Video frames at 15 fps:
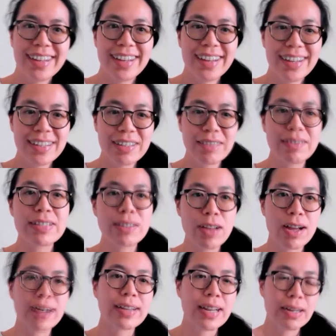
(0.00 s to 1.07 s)
Uh, so it's
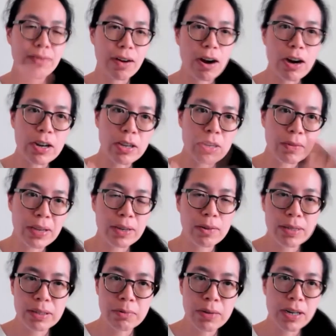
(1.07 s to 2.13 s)
not kind of arguing
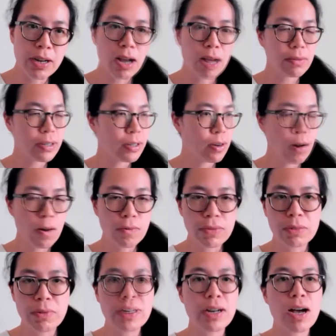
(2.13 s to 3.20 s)
only one, you know,
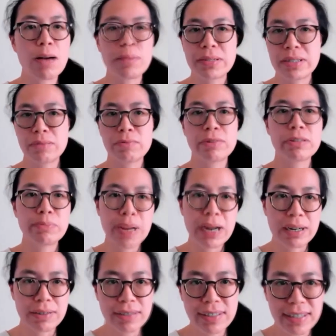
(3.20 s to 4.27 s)
over one option where the
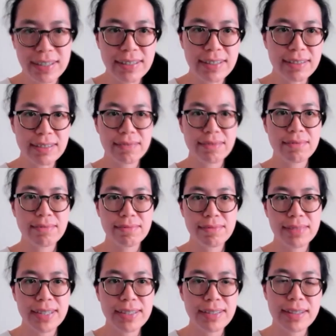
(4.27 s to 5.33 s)
parent says it's
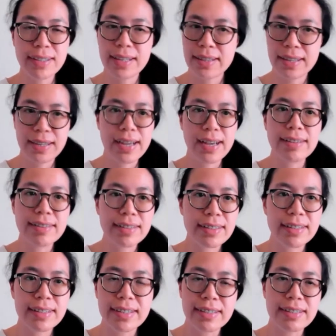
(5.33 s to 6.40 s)
this and nothing else, and the
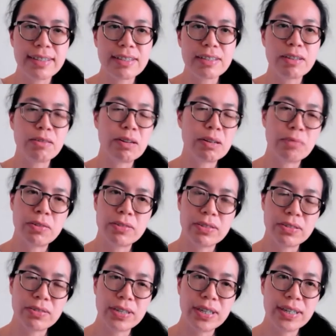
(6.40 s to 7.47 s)
teen says, no, I won't
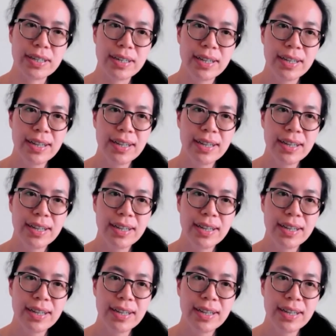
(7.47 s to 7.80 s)
do it.